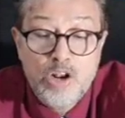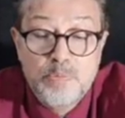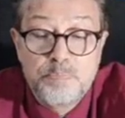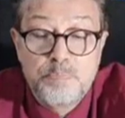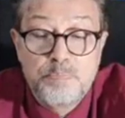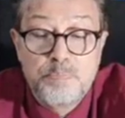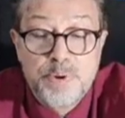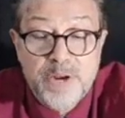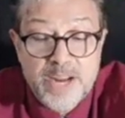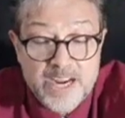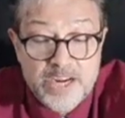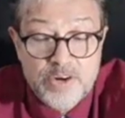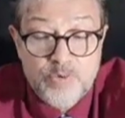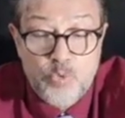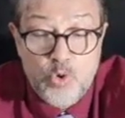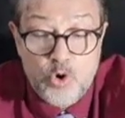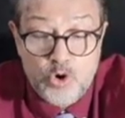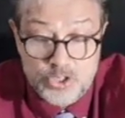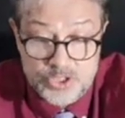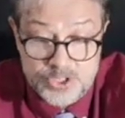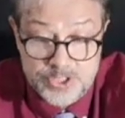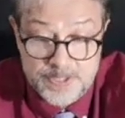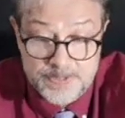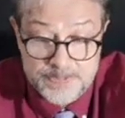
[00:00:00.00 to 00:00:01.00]

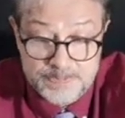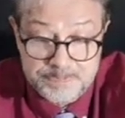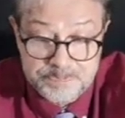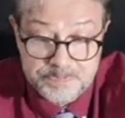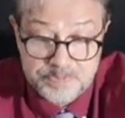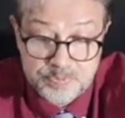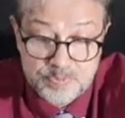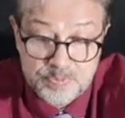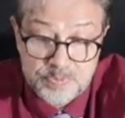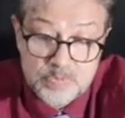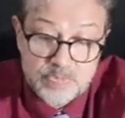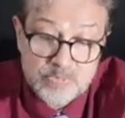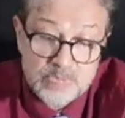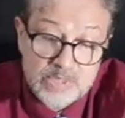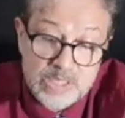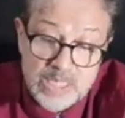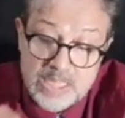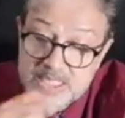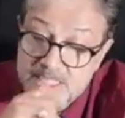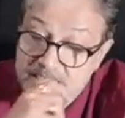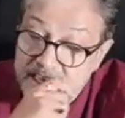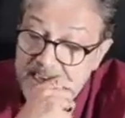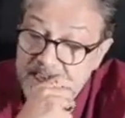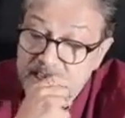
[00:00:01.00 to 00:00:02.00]
brainwashed
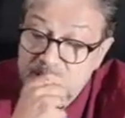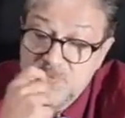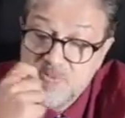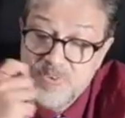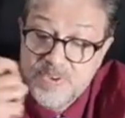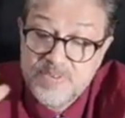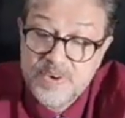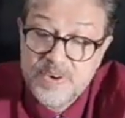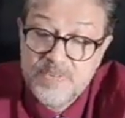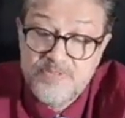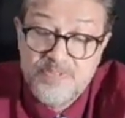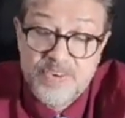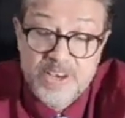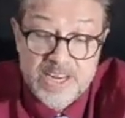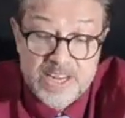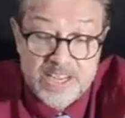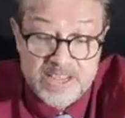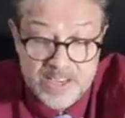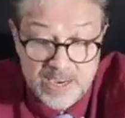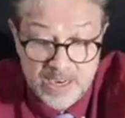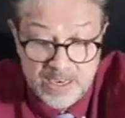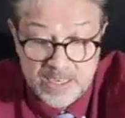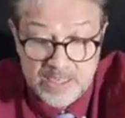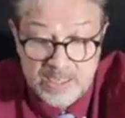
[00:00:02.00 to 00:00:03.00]
since we were very
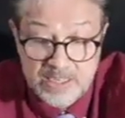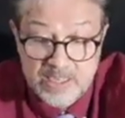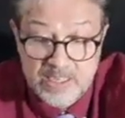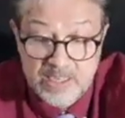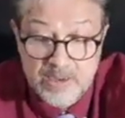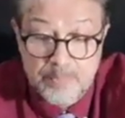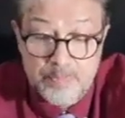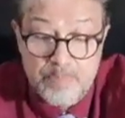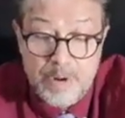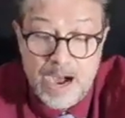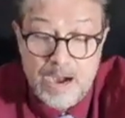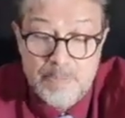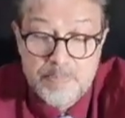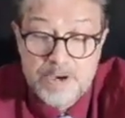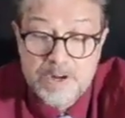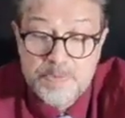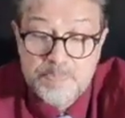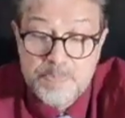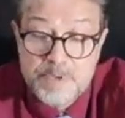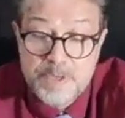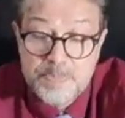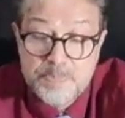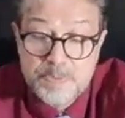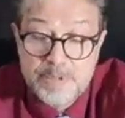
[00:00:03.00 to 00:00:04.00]
young.
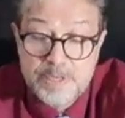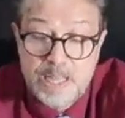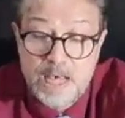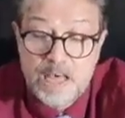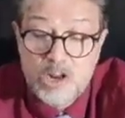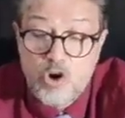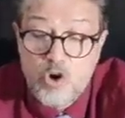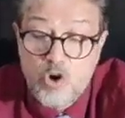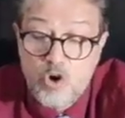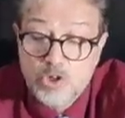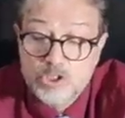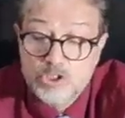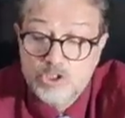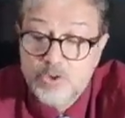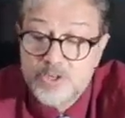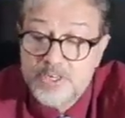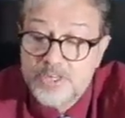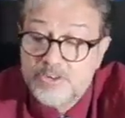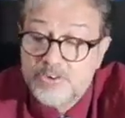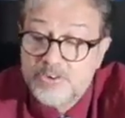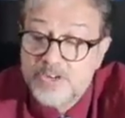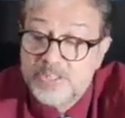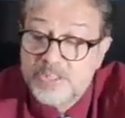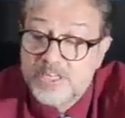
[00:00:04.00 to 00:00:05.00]
Burman people are also
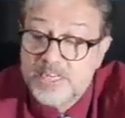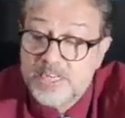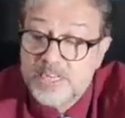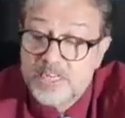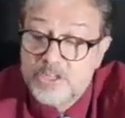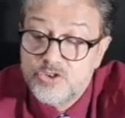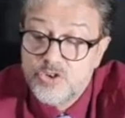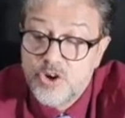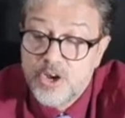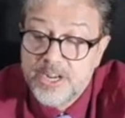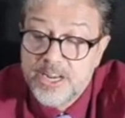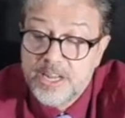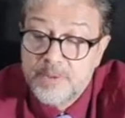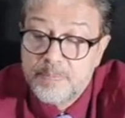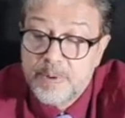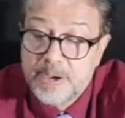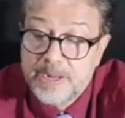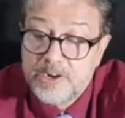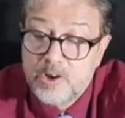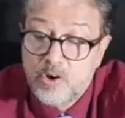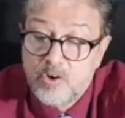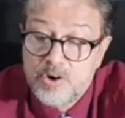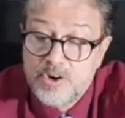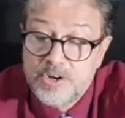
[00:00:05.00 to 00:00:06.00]
increasingly joining
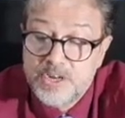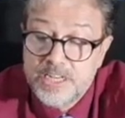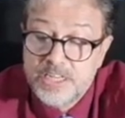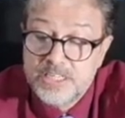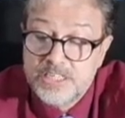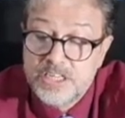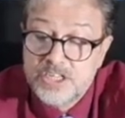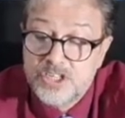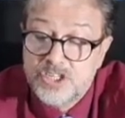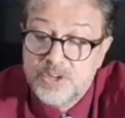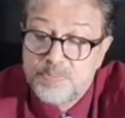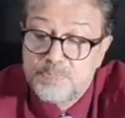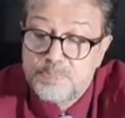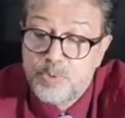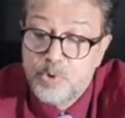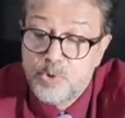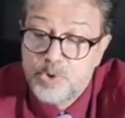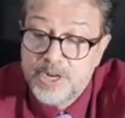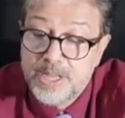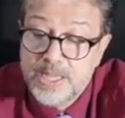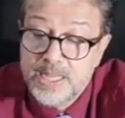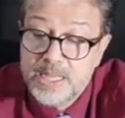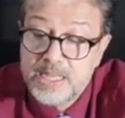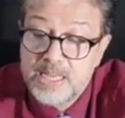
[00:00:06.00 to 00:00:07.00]
minorities in
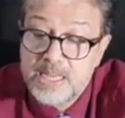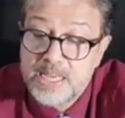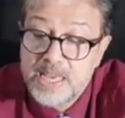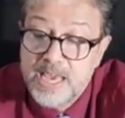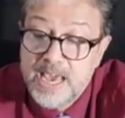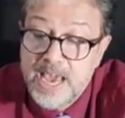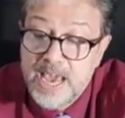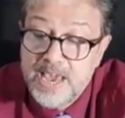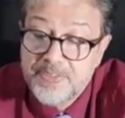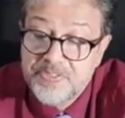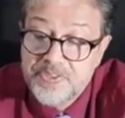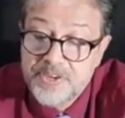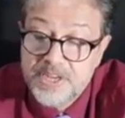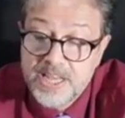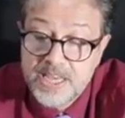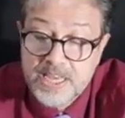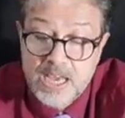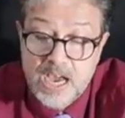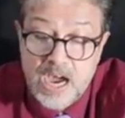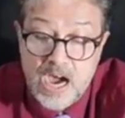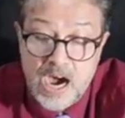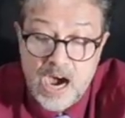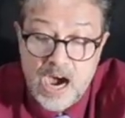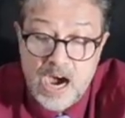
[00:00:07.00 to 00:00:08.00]
supporting ethnic
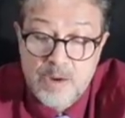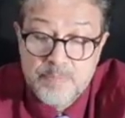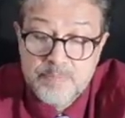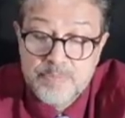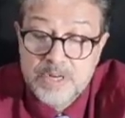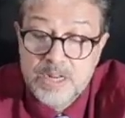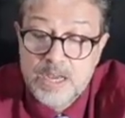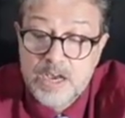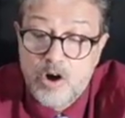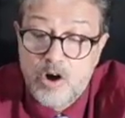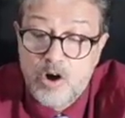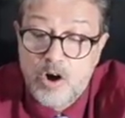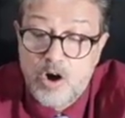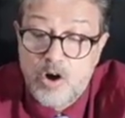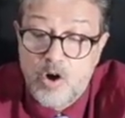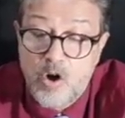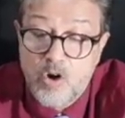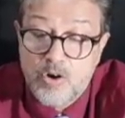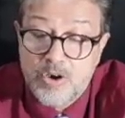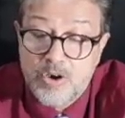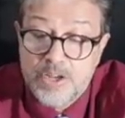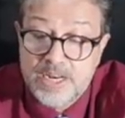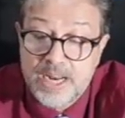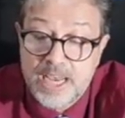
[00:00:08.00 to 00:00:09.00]
armed
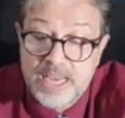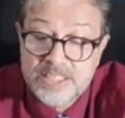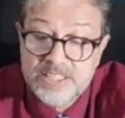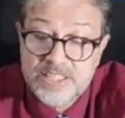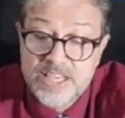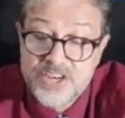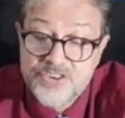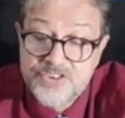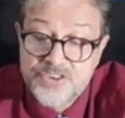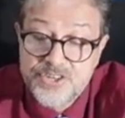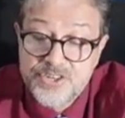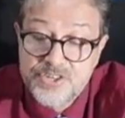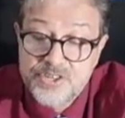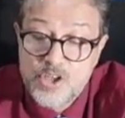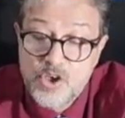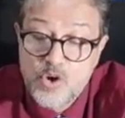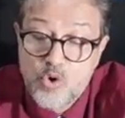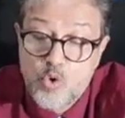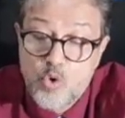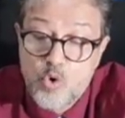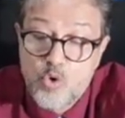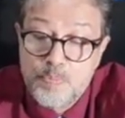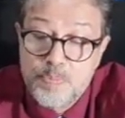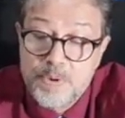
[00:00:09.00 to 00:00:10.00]
organization,
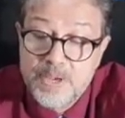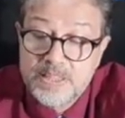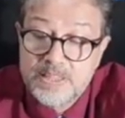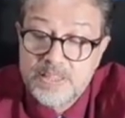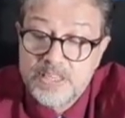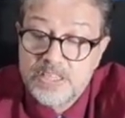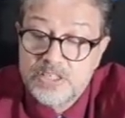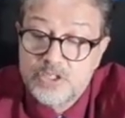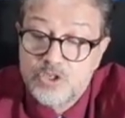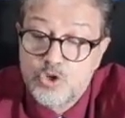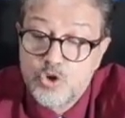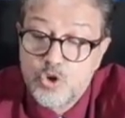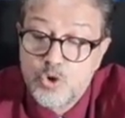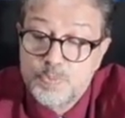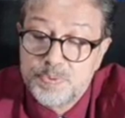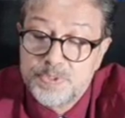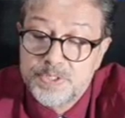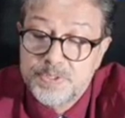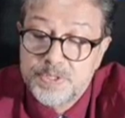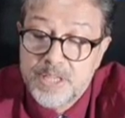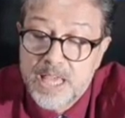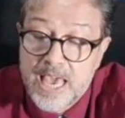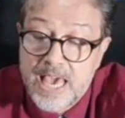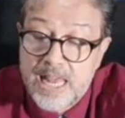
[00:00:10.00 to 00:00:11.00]
hoping these
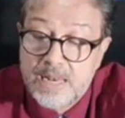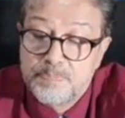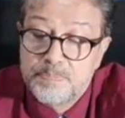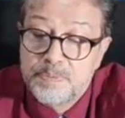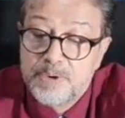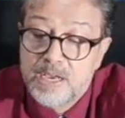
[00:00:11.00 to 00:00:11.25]
groups help